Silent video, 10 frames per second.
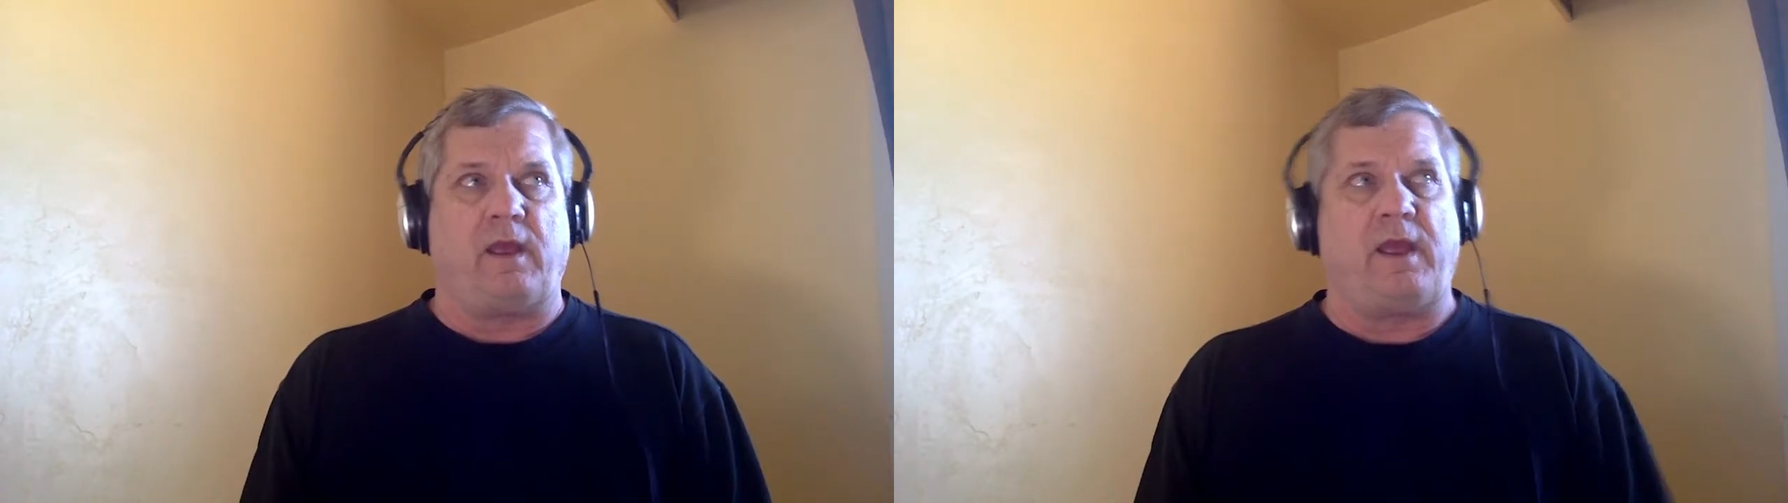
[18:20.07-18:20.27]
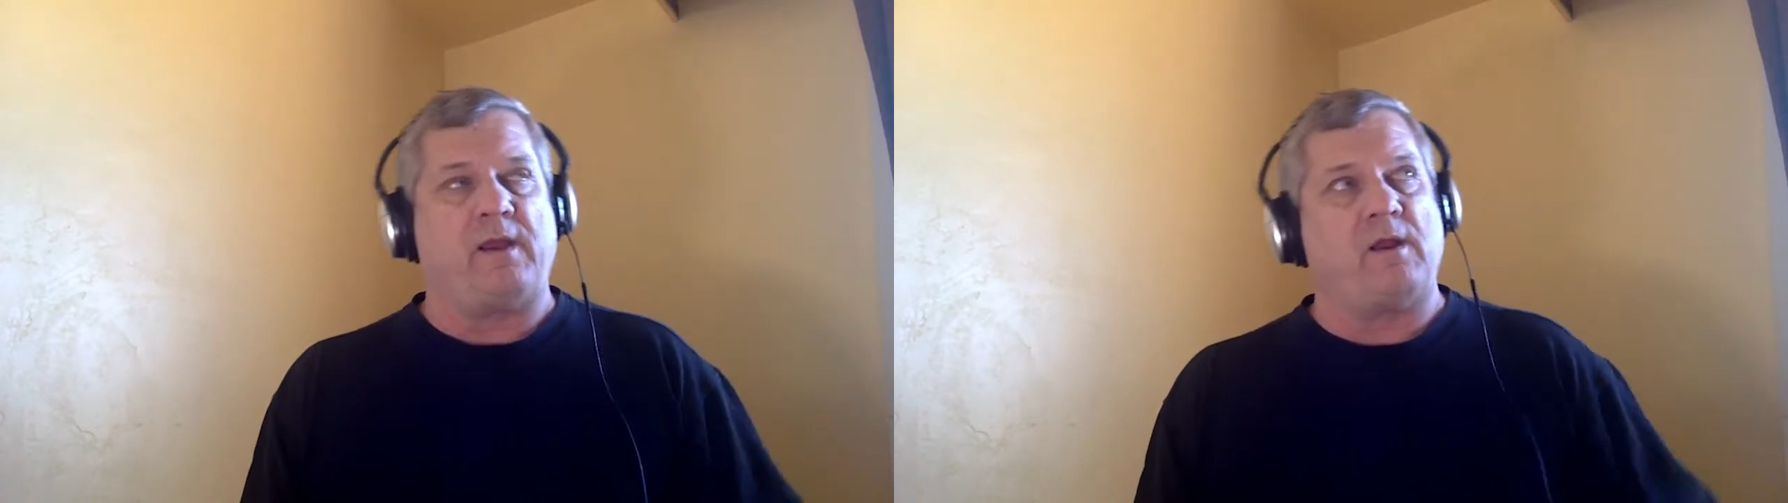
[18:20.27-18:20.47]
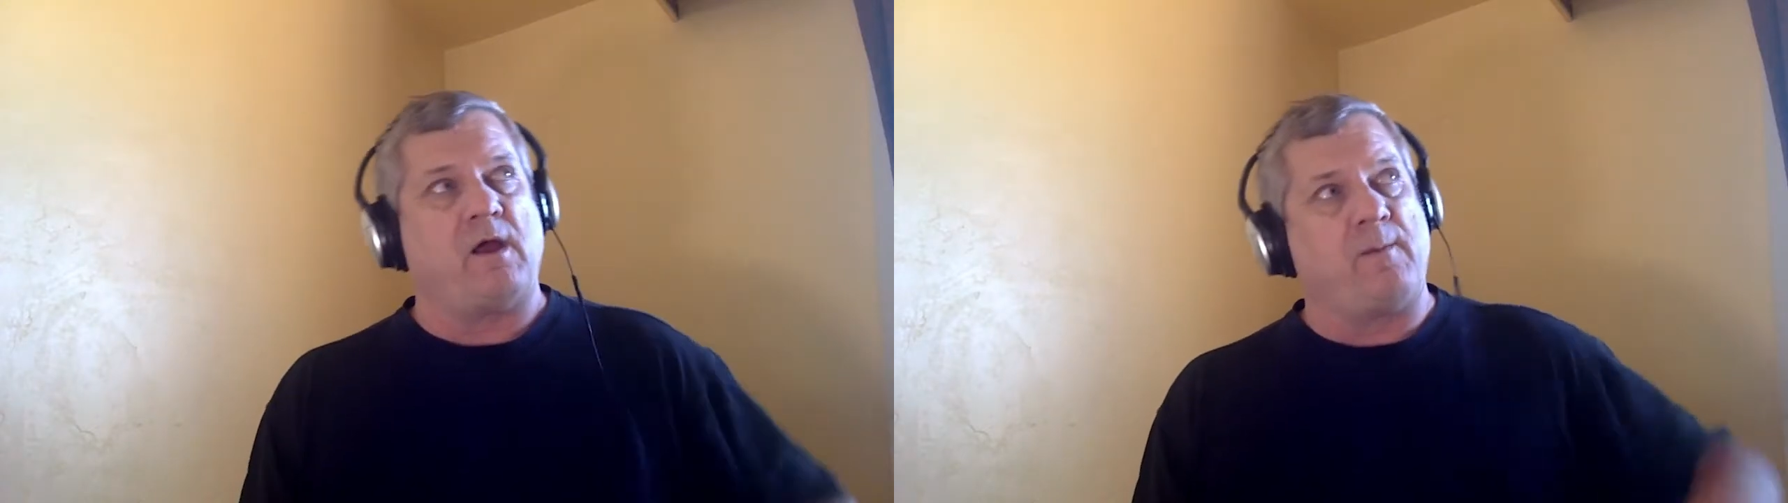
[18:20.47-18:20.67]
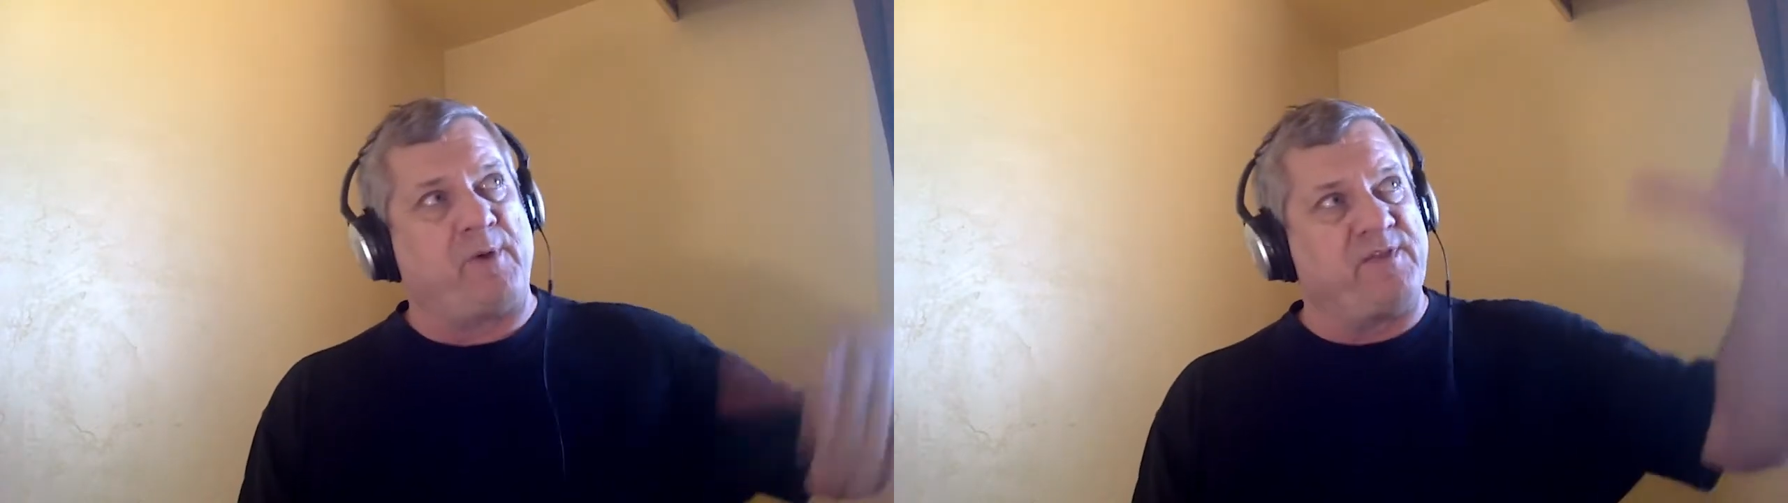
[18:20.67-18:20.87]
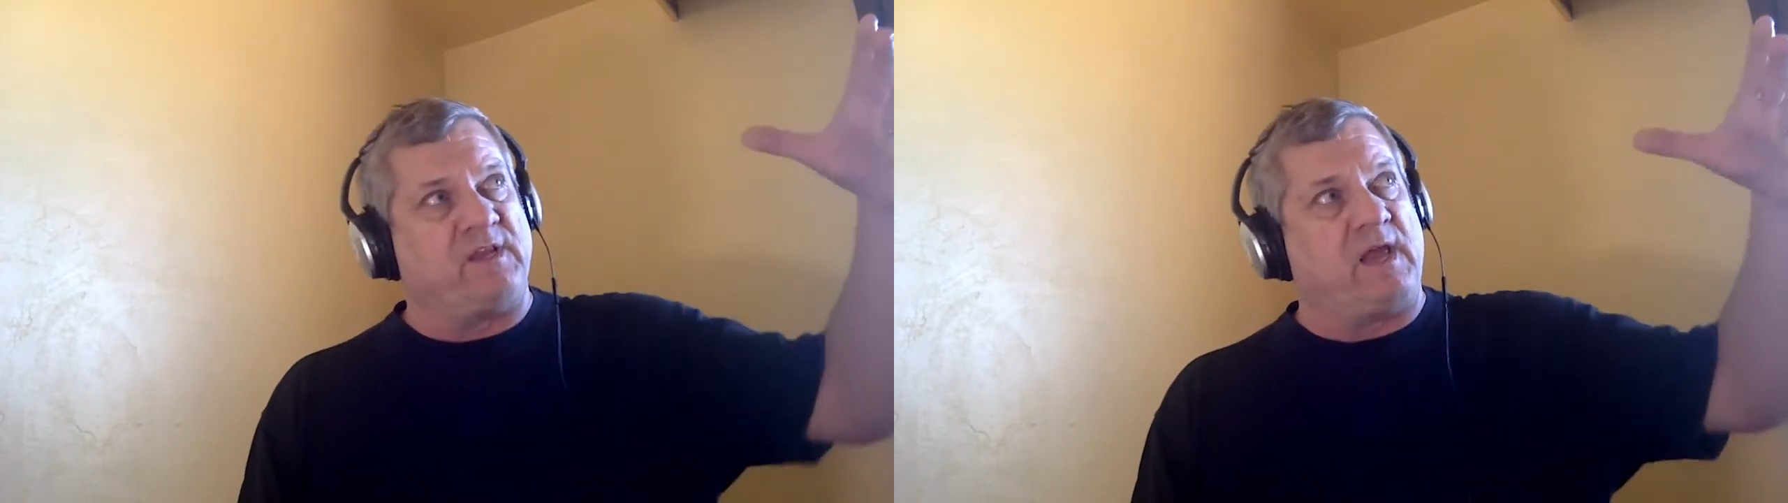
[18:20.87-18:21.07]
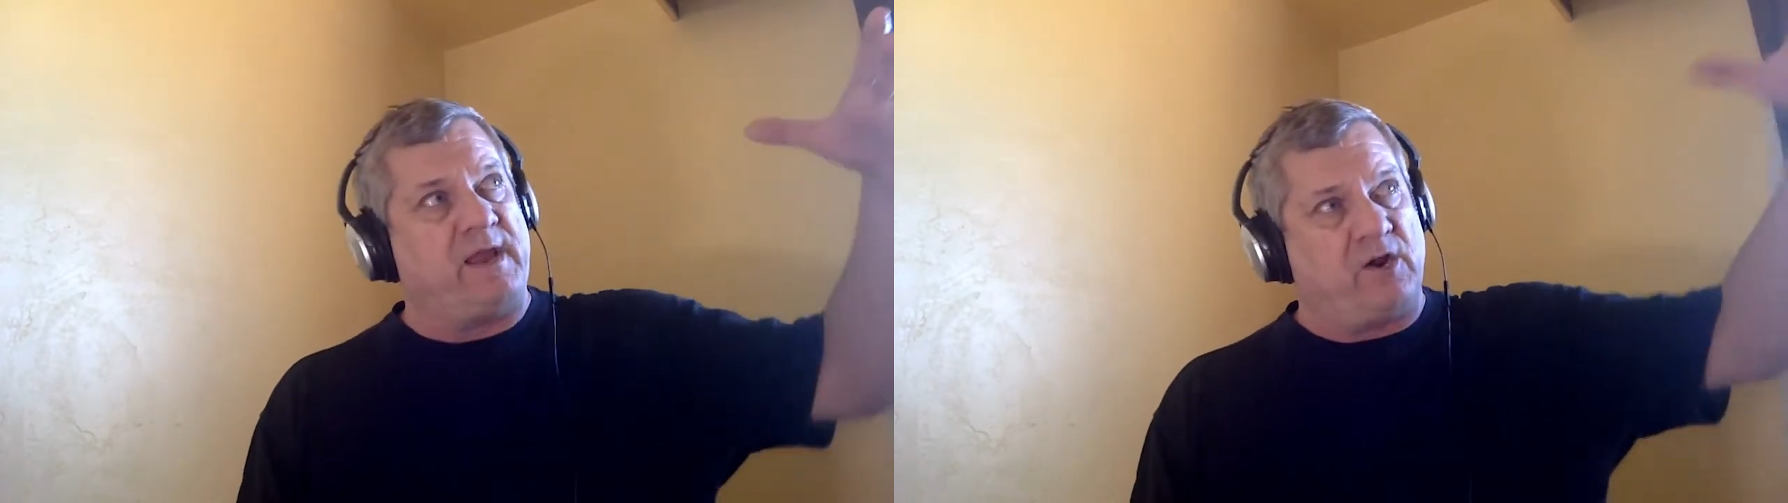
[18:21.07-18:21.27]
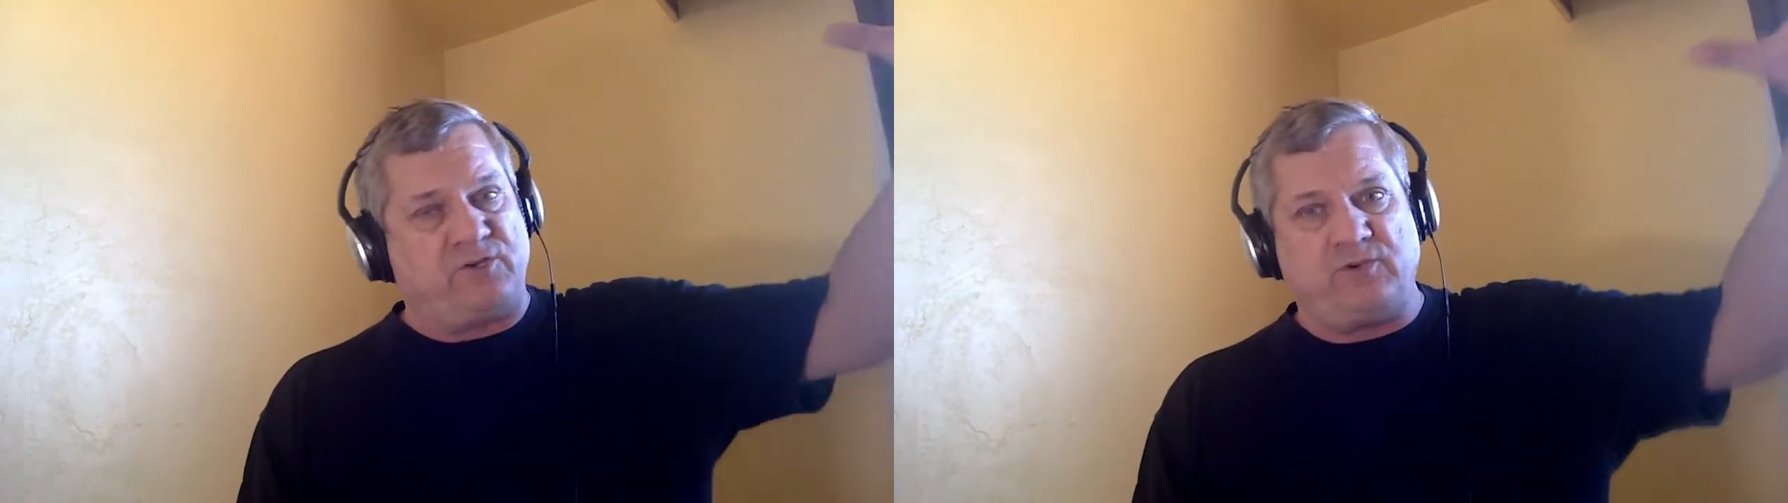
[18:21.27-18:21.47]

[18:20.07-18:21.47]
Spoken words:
and up on the light are